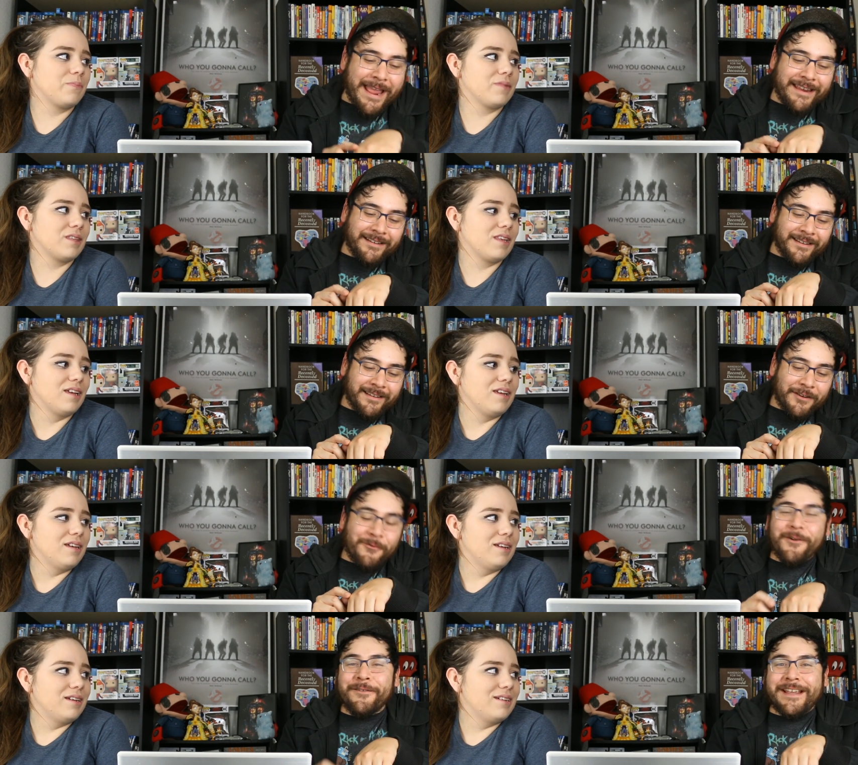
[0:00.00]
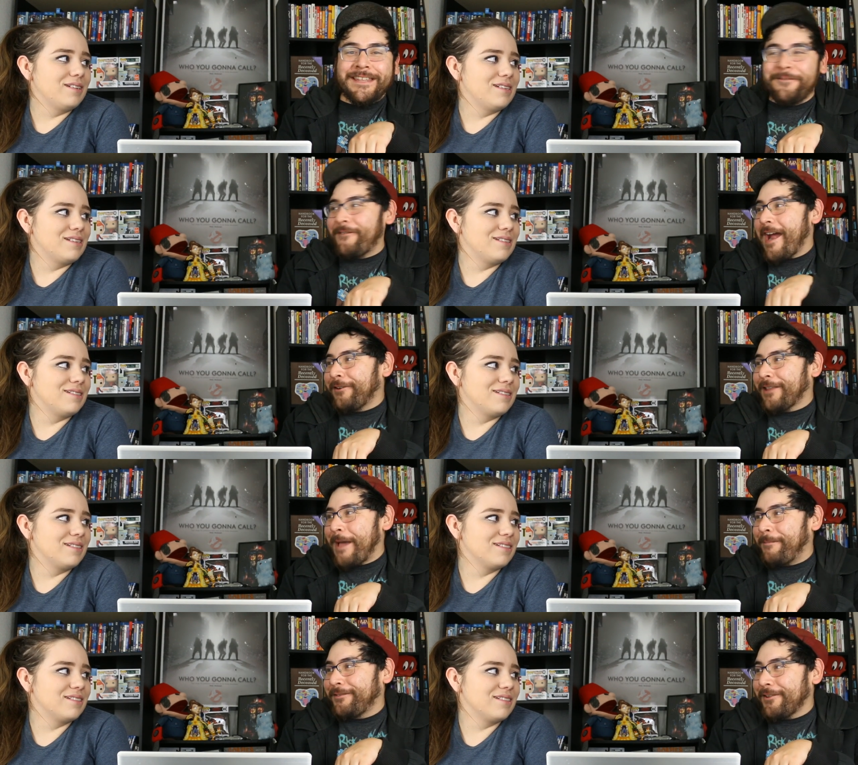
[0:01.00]
Speaker 1: wait, we're in the
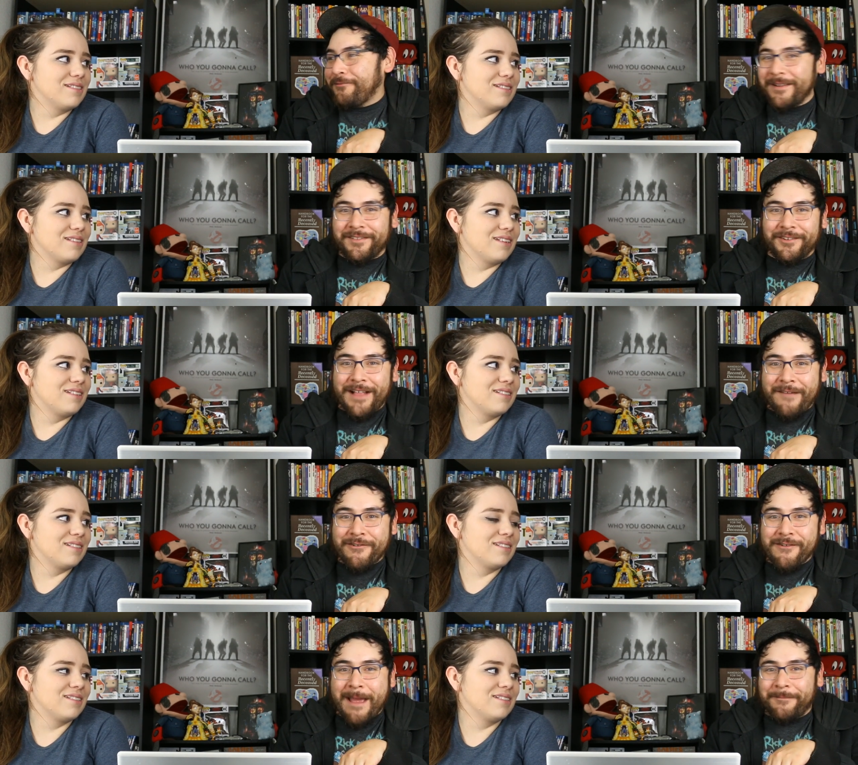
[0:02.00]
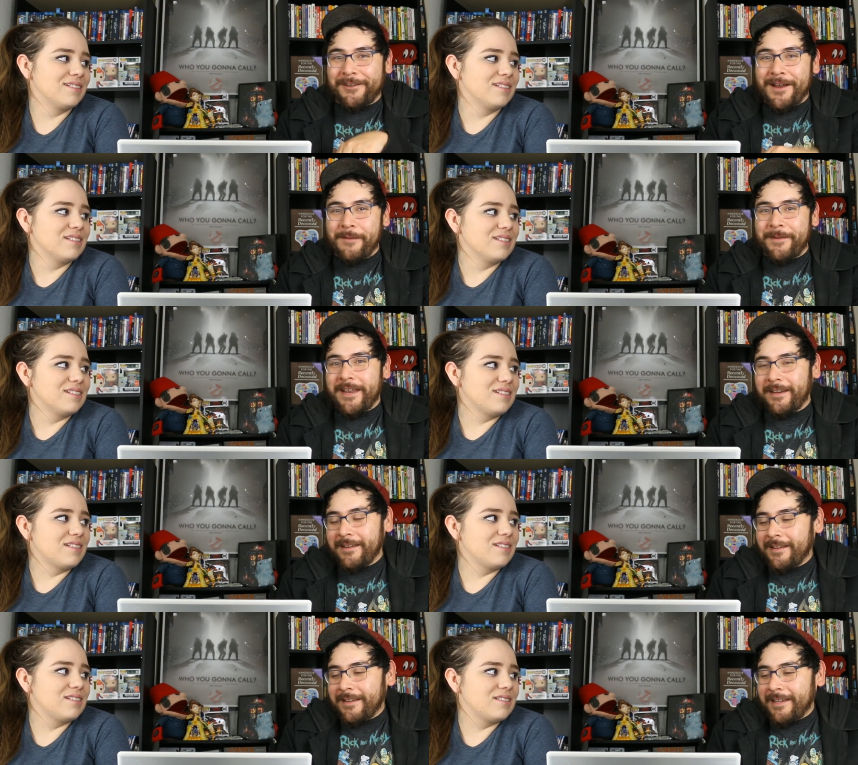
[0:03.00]
final episode and we still haven't wrapped it up, and
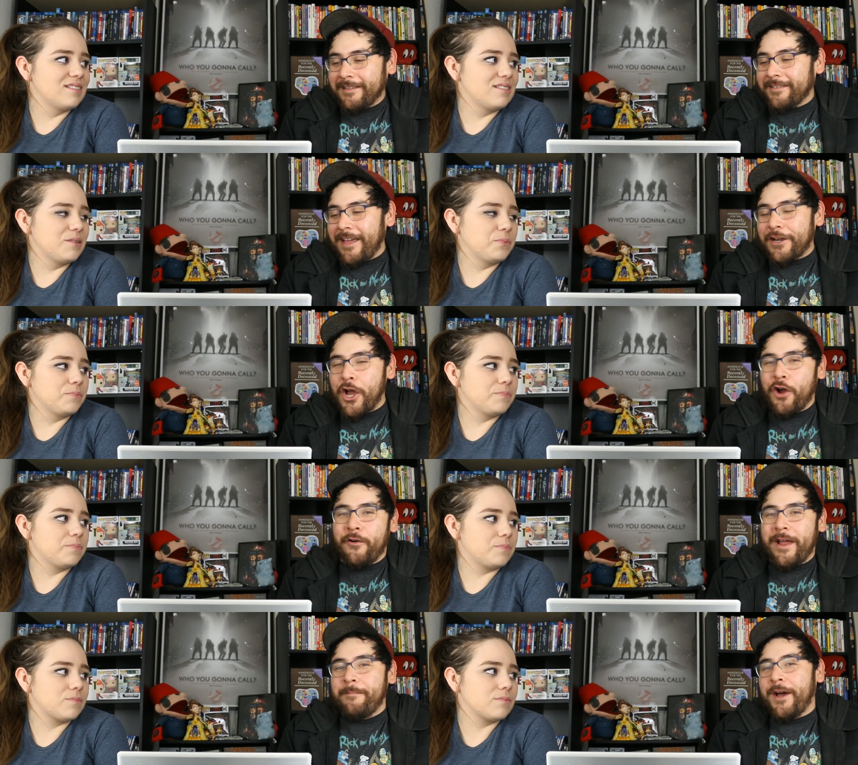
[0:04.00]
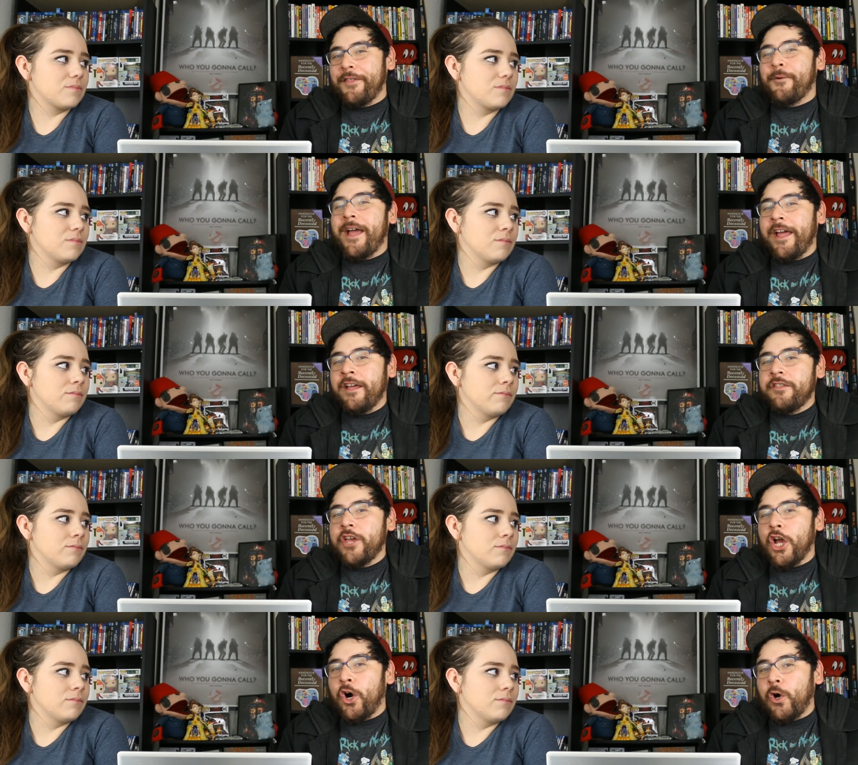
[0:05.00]
then it's like, oh, and by the way,
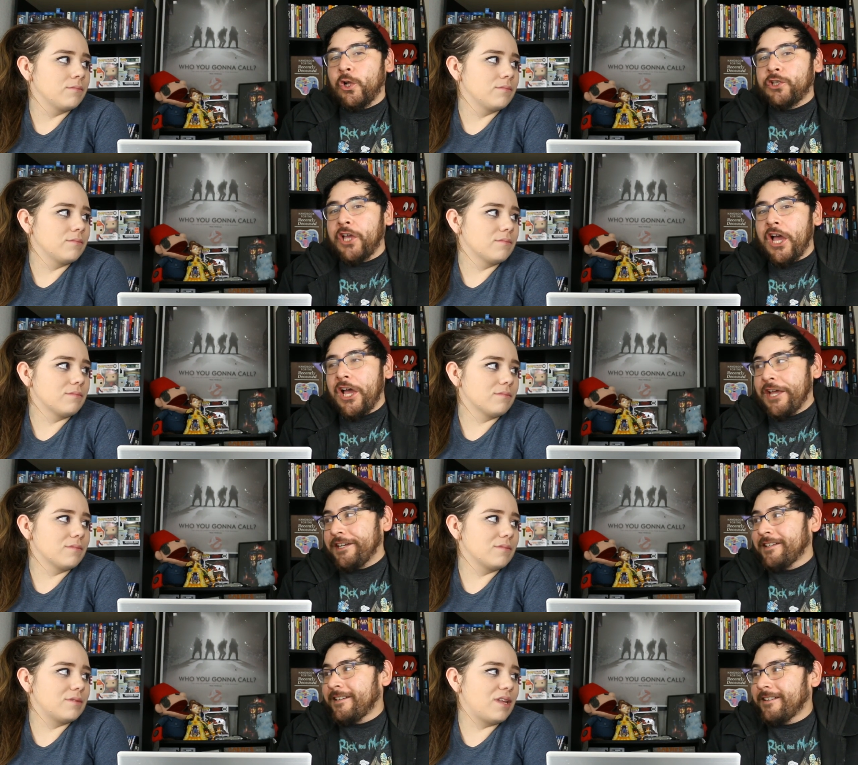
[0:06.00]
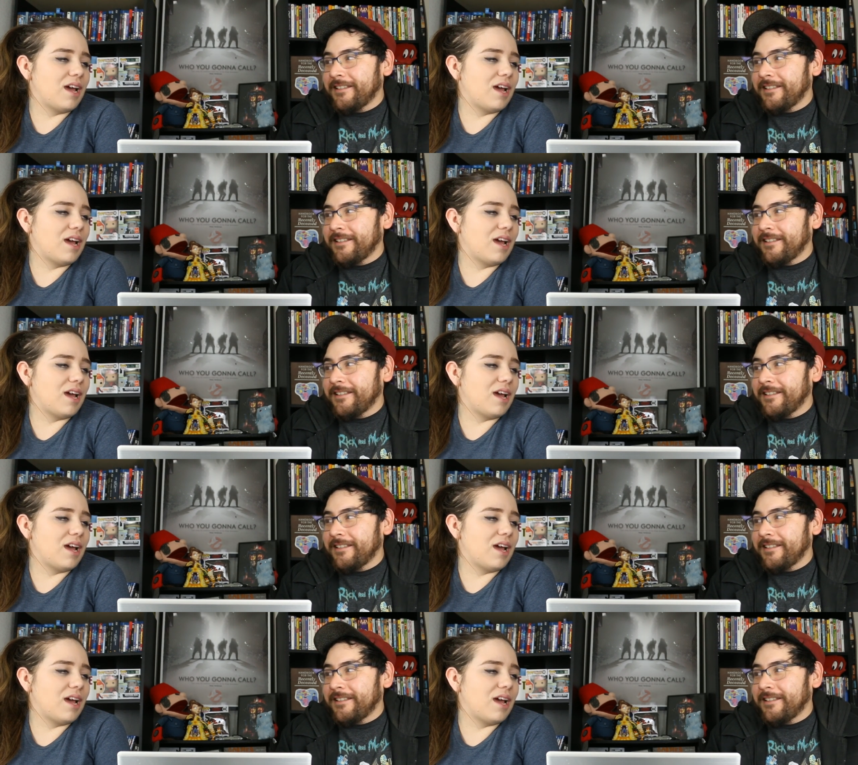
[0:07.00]
they all died.